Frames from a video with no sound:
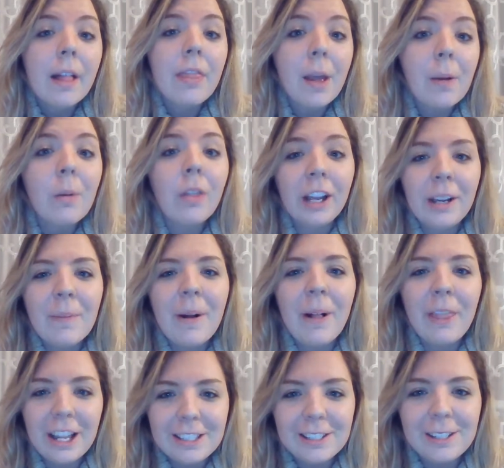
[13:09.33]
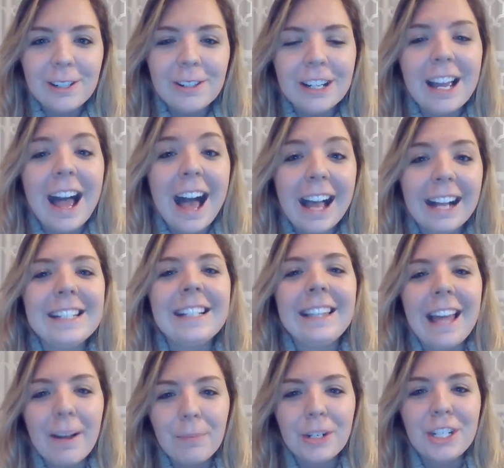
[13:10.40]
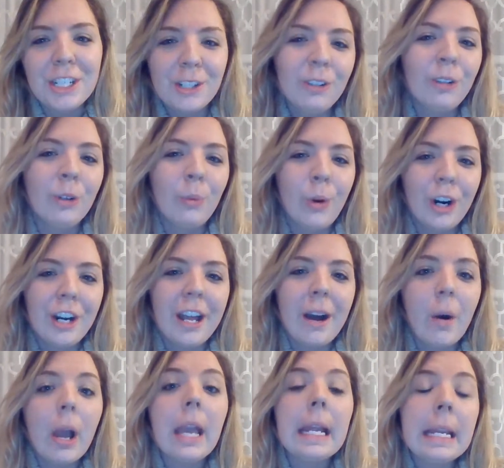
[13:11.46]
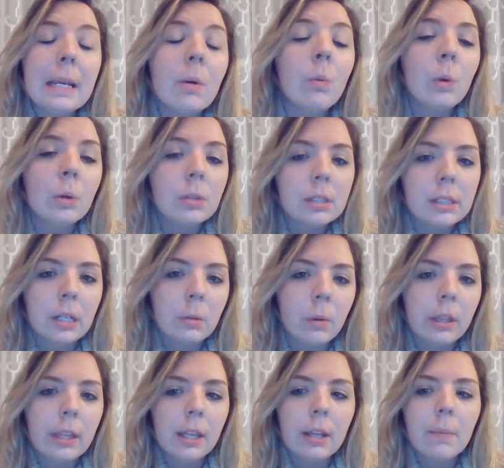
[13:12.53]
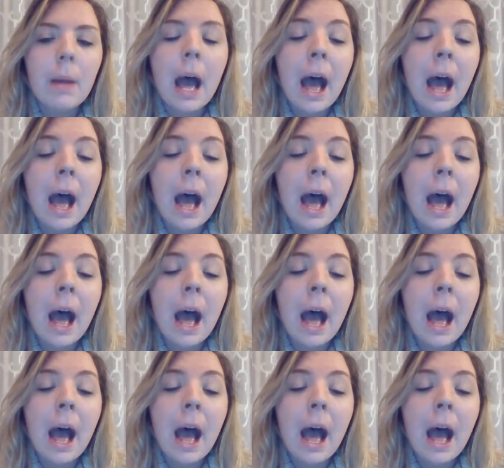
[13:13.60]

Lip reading: they will think about that student acting that particular word out, and it will stick with them.